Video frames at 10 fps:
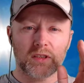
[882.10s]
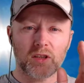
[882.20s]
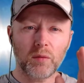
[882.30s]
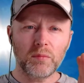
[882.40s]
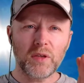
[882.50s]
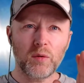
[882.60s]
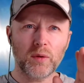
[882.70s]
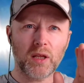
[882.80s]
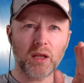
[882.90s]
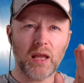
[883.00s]
somebody
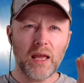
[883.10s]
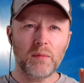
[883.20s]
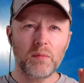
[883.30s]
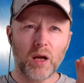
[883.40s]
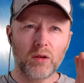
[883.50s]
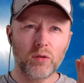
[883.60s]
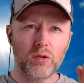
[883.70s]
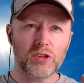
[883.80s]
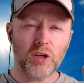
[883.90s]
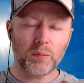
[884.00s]
with a name,
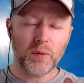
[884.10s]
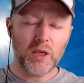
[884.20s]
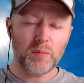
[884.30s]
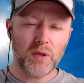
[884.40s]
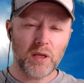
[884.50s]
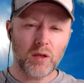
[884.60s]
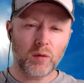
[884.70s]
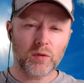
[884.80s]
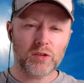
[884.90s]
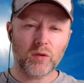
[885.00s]
Anusia P P,
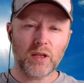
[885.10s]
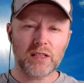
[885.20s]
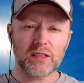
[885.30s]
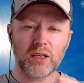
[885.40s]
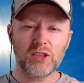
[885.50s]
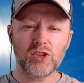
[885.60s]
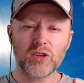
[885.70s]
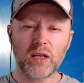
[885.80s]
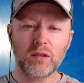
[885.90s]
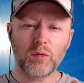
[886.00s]
was on this Leeds
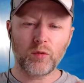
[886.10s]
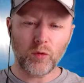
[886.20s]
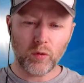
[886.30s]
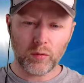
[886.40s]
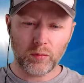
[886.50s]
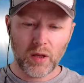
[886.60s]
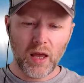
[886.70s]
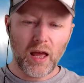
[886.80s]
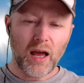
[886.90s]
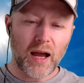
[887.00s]
United forum
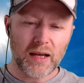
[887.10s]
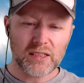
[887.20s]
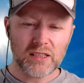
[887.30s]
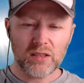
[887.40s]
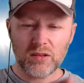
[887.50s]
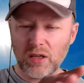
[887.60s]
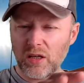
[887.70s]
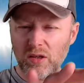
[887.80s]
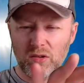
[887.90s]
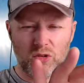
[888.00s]
asking to
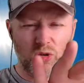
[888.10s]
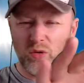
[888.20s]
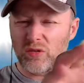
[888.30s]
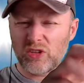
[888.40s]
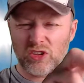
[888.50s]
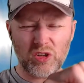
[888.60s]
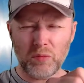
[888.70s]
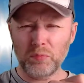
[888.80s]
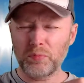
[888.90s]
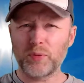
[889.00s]
use
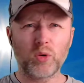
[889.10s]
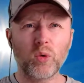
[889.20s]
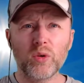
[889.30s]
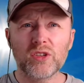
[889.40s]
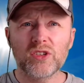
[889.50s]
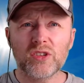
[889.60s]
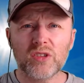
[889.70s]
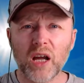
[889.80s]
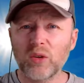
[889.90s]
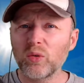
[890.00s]
some prose.
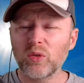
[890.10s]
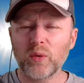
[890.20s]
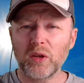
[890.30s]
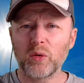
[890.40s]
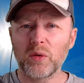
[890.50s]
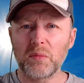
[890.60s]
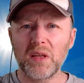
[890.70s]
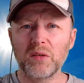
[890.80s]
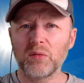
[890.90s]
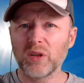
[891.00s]
I don't quite know what you
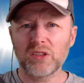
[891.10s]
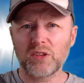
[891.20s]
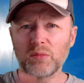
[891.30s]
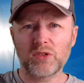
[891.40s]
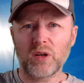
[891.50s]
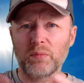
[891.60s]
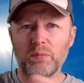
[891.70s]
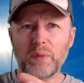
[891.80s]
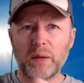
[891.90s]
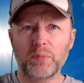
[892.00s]
mean, what, some sort
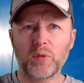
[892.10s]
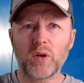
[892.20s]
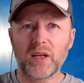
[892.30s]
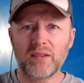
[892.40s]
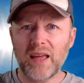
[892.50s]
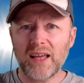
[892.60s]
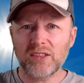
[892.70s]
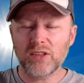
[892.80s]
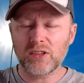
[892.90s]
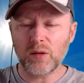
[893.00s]
of big block of
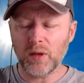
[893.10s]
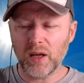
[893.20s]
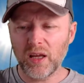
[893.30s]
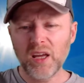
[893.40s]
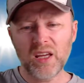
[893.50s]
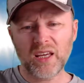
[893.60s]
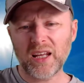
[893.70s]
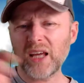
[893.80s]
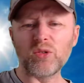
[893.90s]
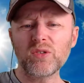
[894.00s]
text or something like that.
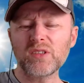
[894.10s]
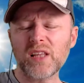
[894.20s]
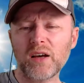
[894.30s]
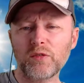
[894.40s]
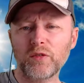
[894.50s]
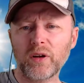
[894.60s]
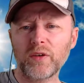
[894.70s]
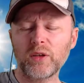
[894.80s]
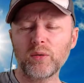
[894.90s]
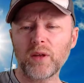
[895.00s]
Can I use that for a
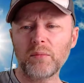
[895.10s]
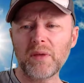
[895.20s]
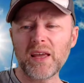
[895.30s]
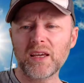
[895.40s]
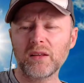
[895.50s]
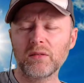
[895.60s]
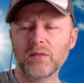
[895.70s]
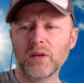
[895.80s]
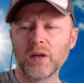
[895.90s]
video that I'm making?